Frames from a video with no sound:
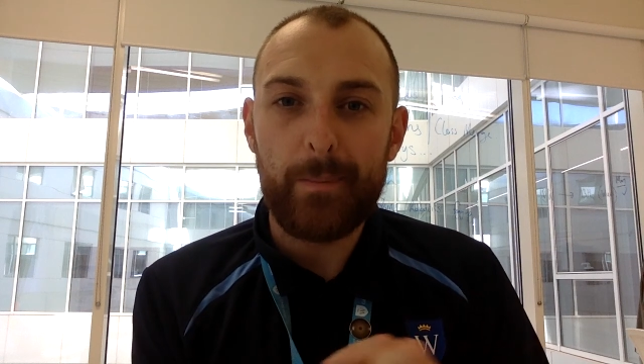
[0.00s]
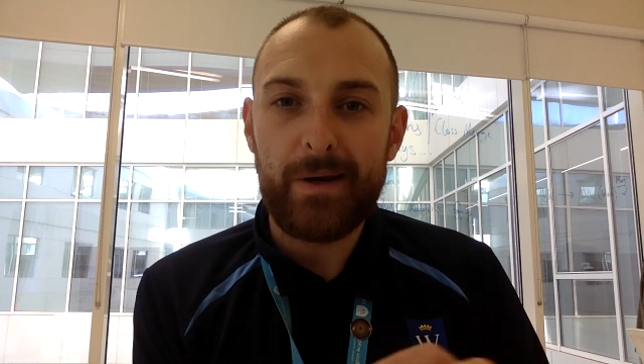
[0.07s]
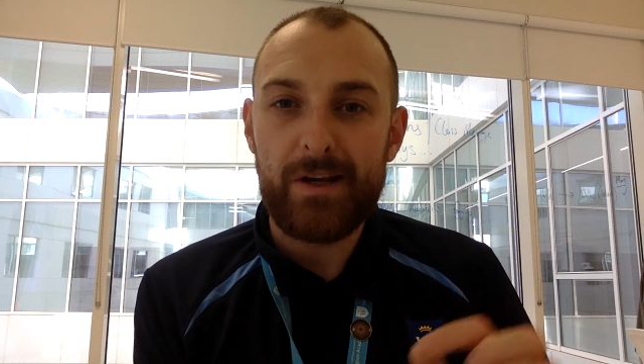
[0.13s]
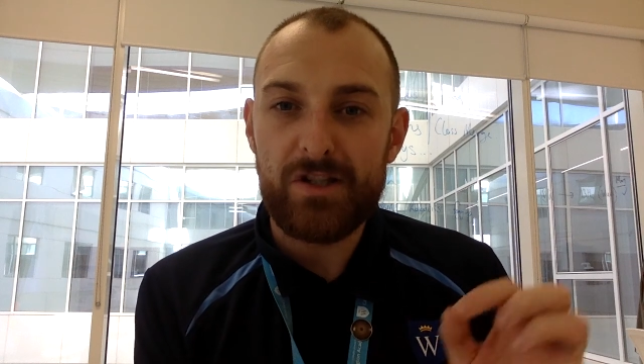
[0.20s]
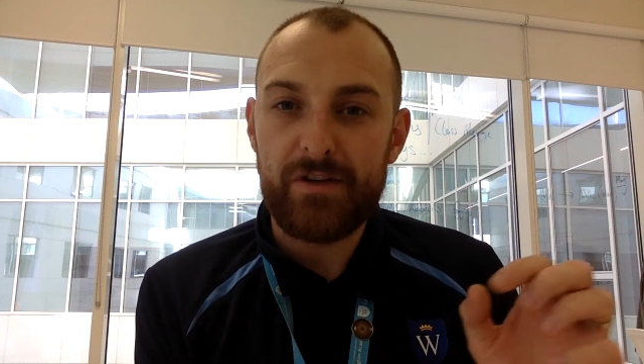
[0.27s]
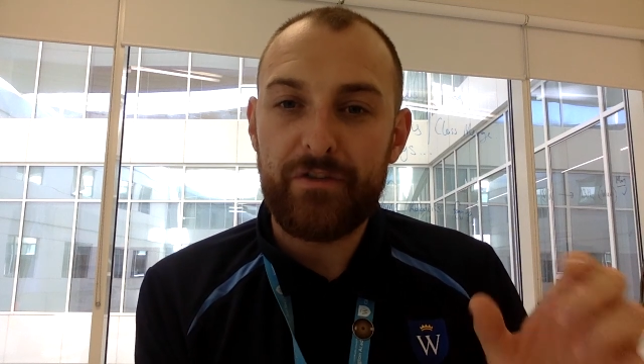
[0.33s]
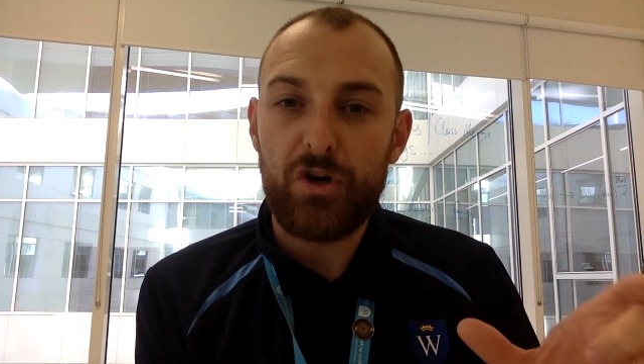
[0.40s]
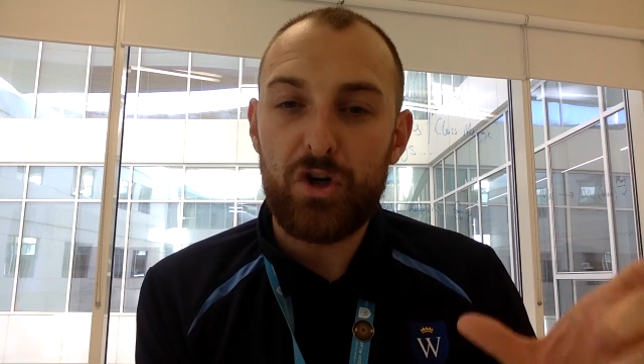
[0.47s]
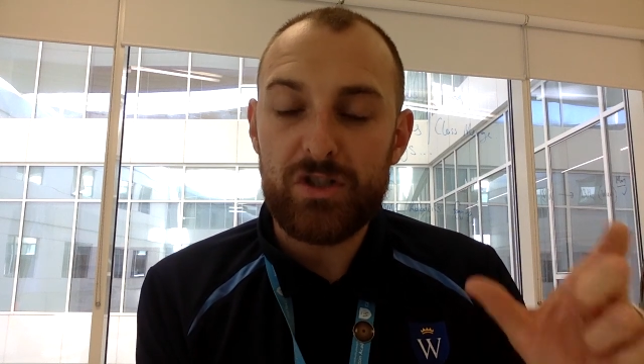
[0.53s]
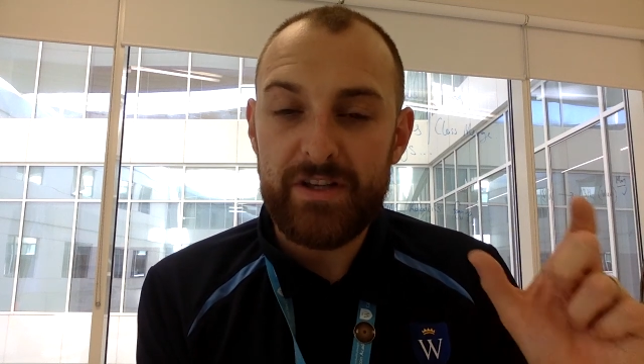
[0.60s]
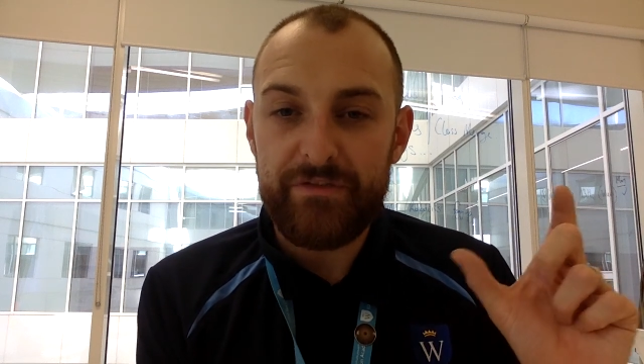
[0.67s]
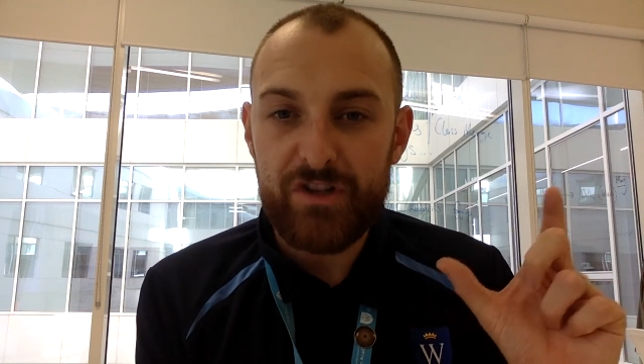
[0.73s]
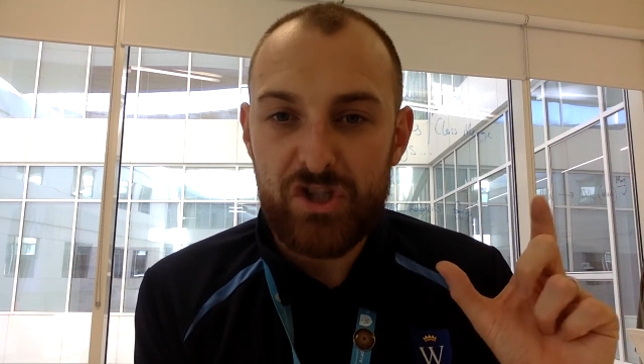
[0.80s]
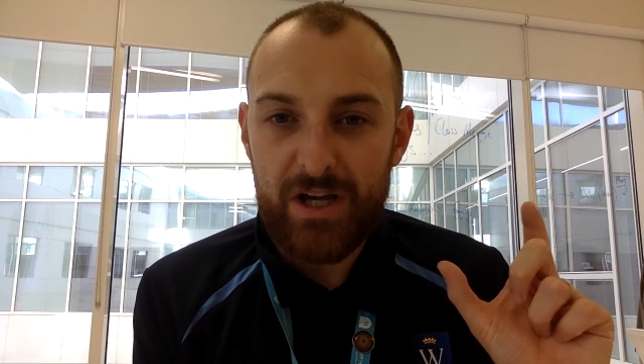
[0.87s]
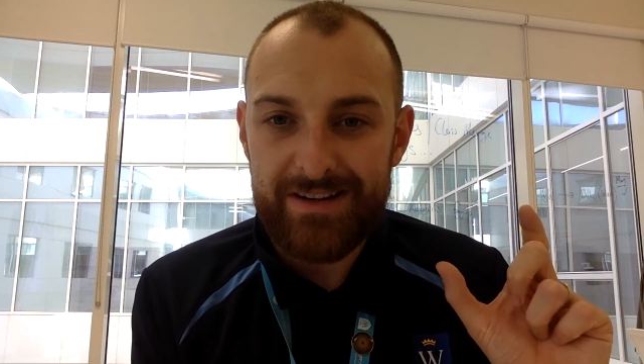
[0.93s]
Because of course,
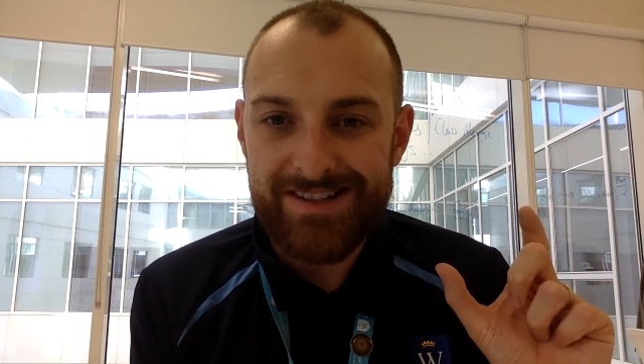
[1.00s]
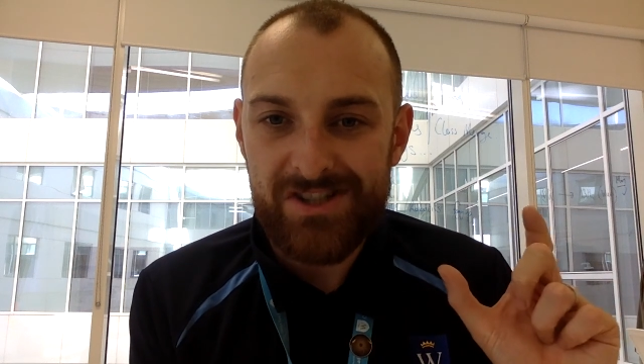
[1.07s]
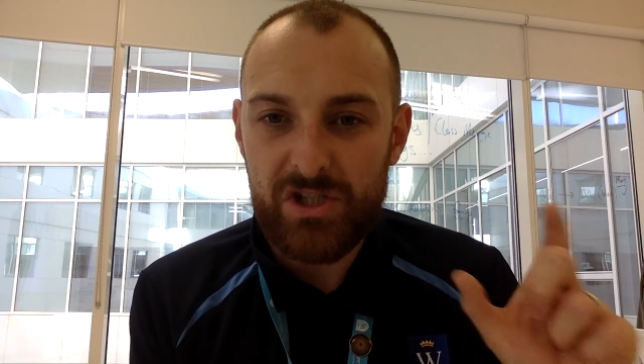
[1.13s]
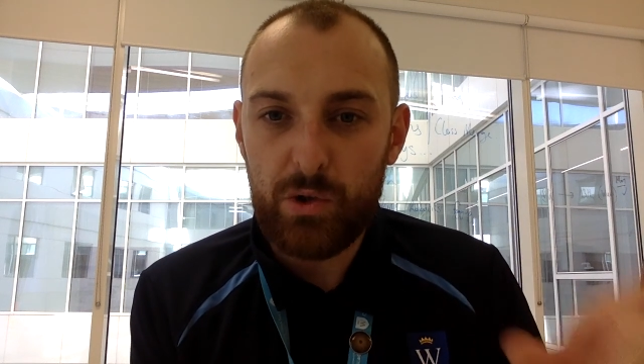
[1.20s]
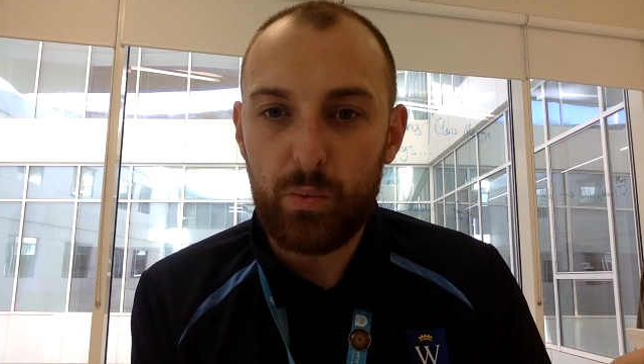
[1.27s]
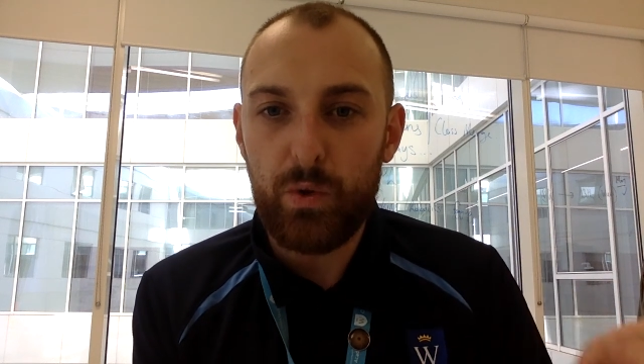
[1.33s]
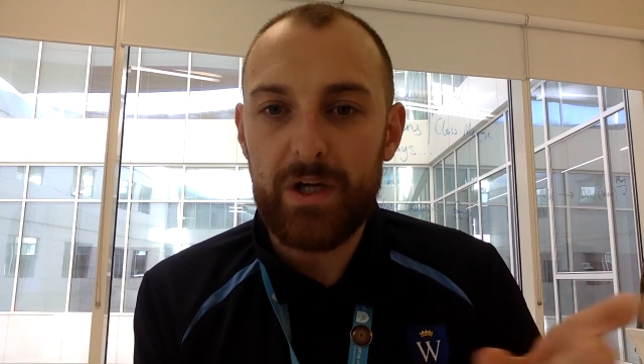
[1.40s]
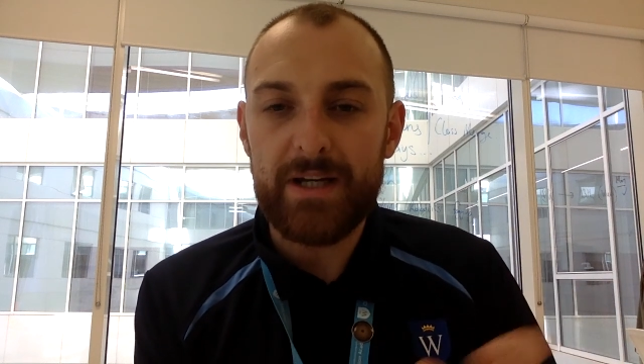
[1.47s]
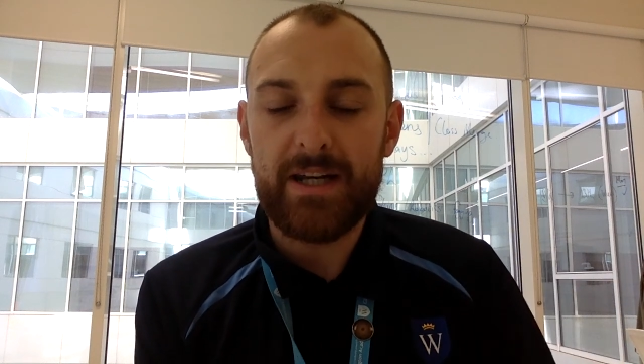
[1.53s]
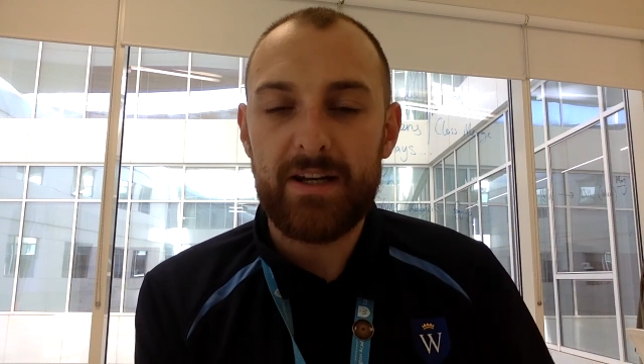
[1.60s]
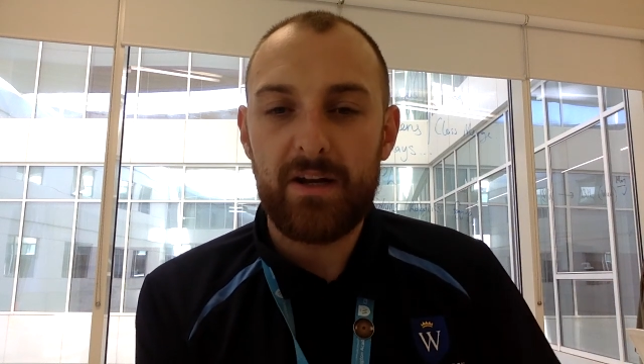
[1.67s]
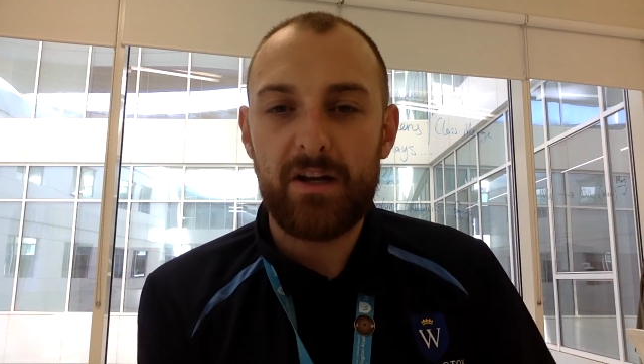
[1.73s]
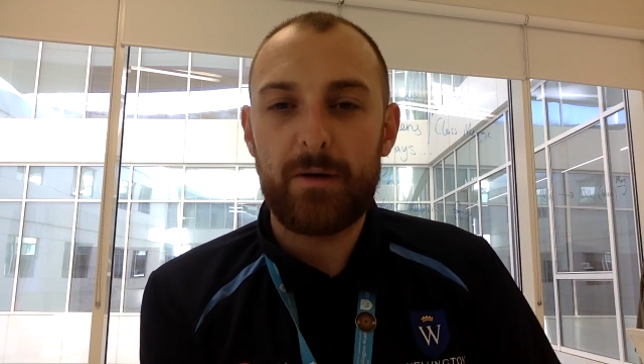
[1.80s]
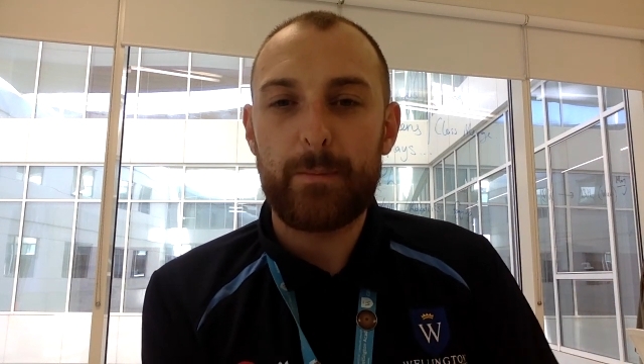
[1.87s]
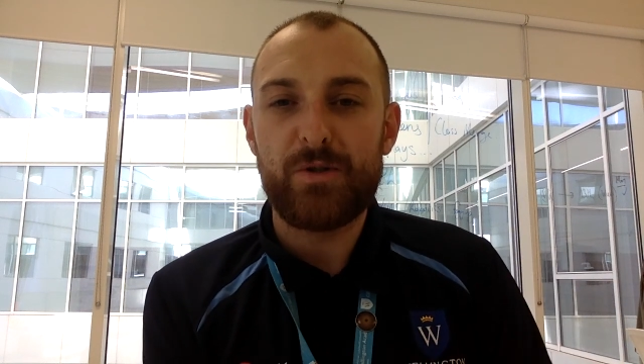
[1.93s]
if a child is still working
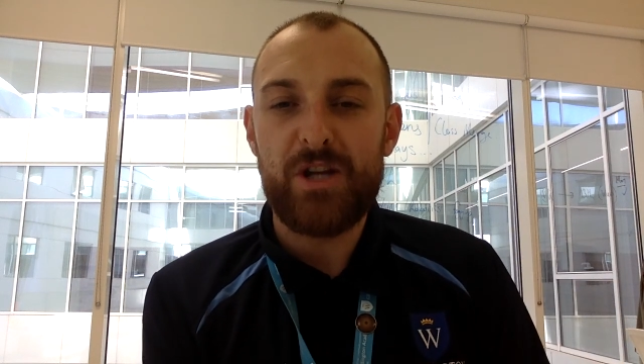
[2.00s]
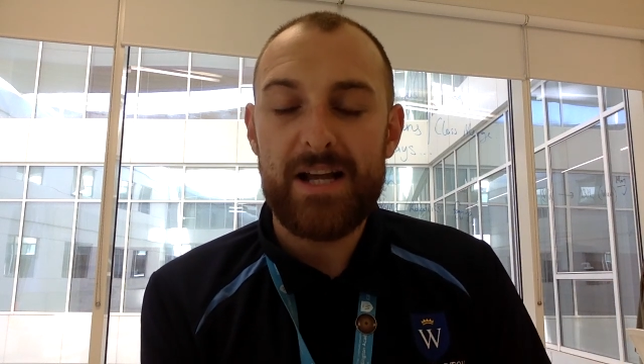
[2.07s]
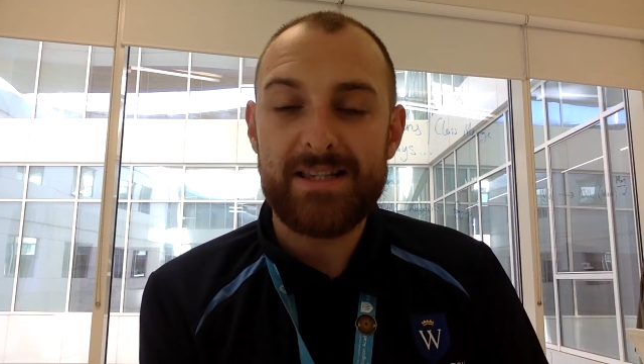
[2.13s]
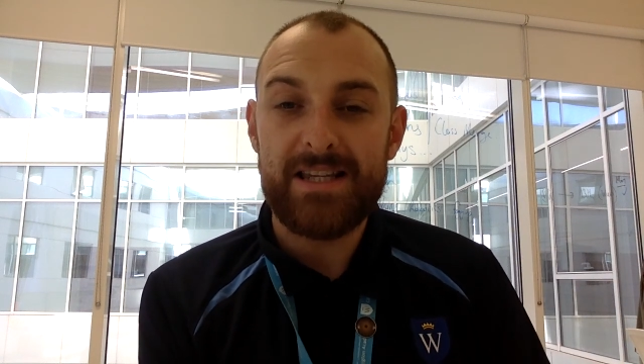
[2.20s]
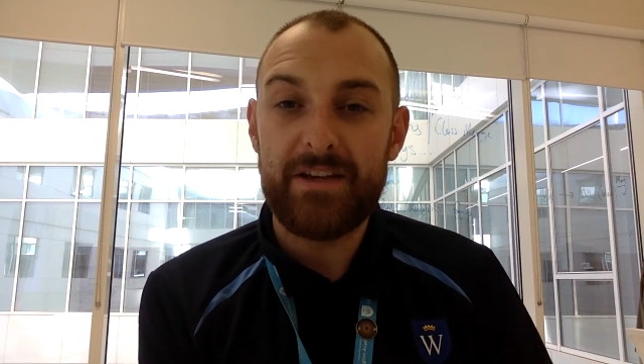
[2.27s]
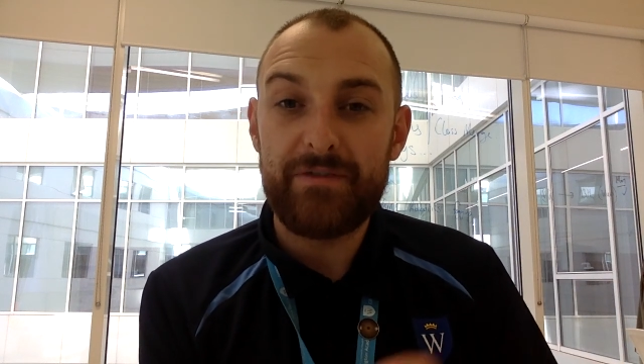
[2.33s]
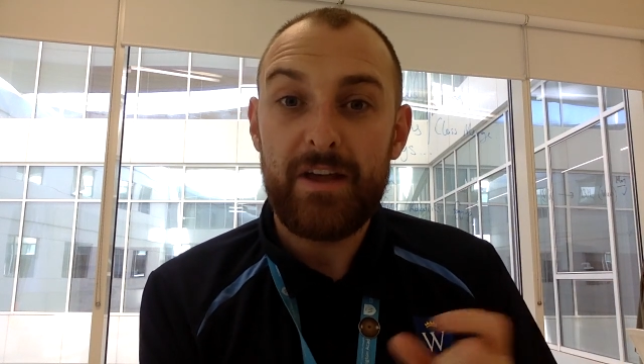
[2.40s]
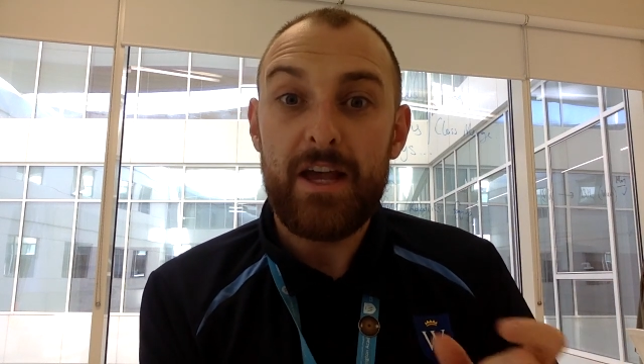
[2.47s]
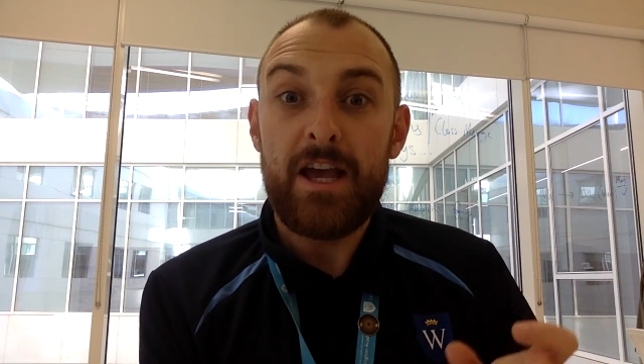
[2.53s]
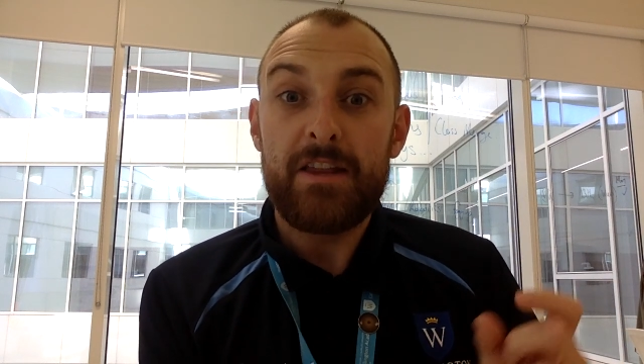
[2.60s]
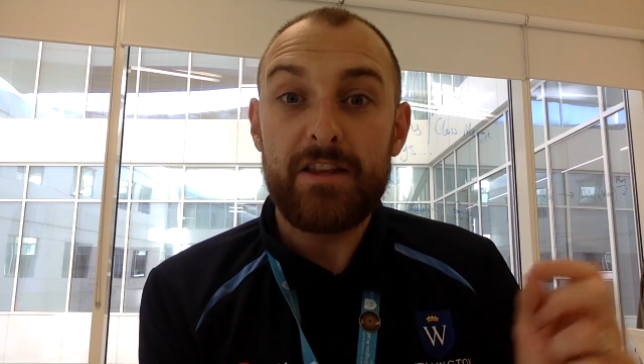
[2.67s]
on an objective,